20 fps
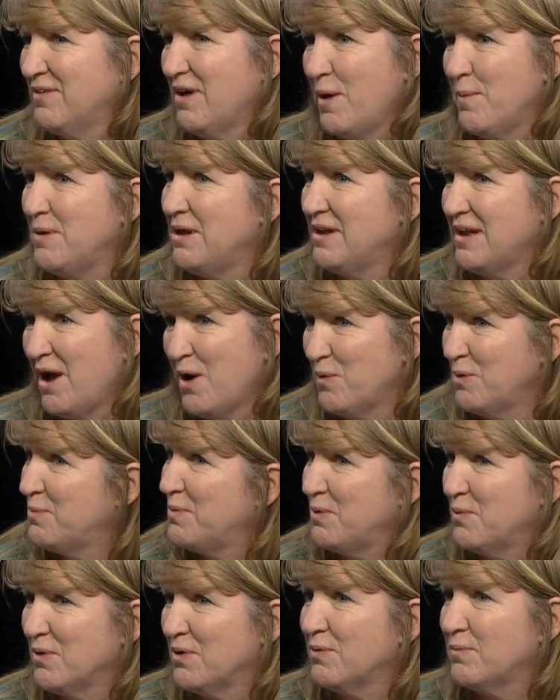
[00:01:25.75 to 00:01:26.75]
I mean, that would be
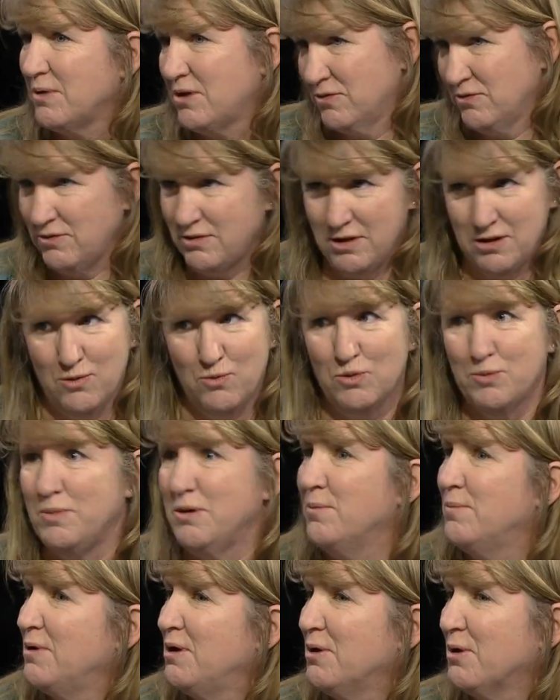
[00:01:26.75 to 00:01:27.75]
really because he would be a
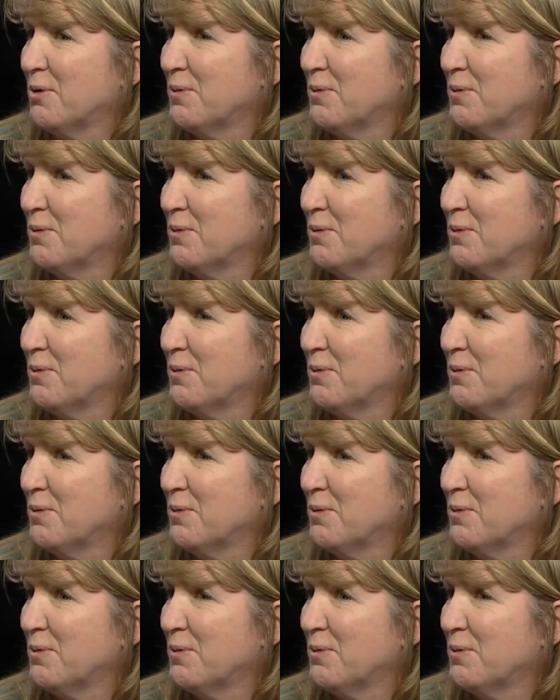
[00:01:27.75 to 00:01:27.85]
peer.